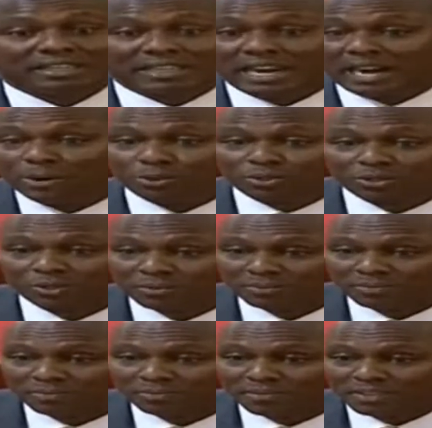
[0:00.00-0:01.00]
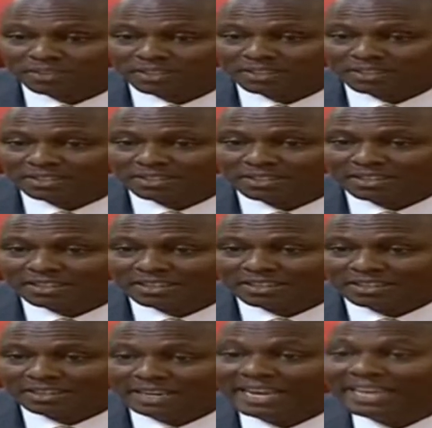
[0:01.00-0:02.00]
as a House.
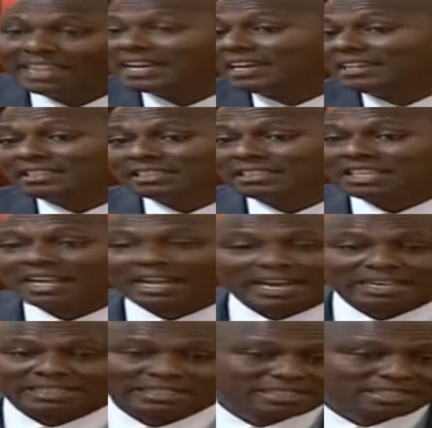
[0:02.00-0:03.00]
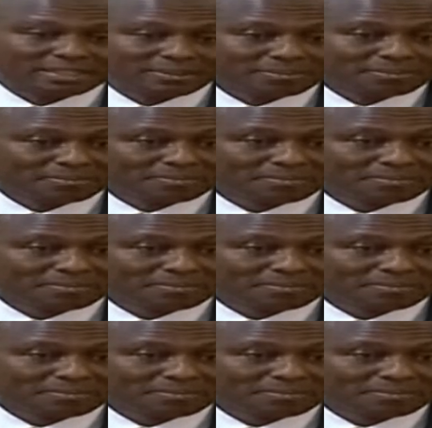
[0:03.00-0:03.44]
Neither is it the last.